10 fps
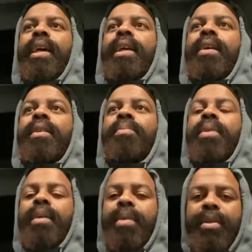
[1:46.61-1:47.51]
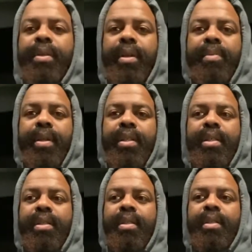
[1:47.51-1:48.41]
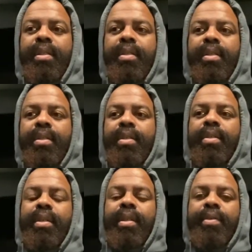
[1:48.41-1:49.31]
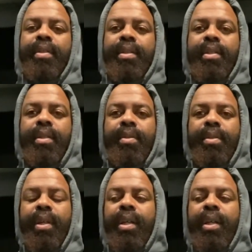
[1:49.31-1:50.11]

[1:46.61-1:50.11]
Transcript: head out in probably about 30 minutes to deliver this load.